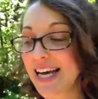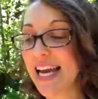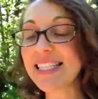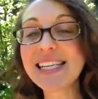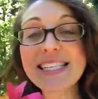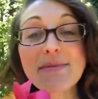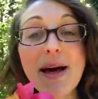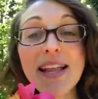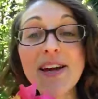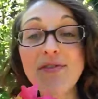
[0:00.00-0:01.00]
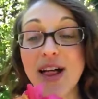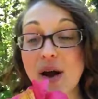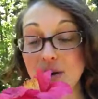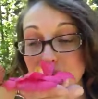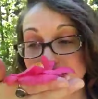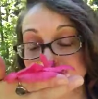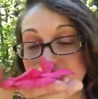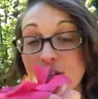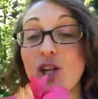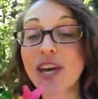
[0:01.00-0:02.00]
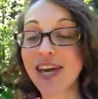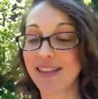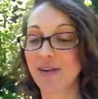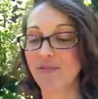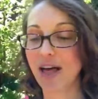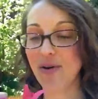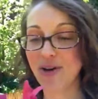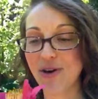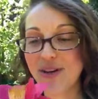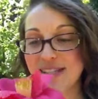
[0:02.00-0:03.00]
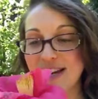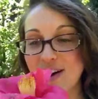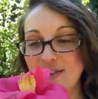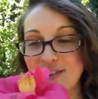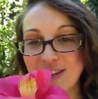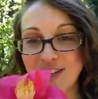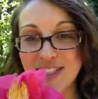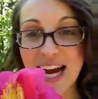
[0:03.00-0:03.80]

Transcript: Is it smelling a flower? Looking at the flower, noticing all the little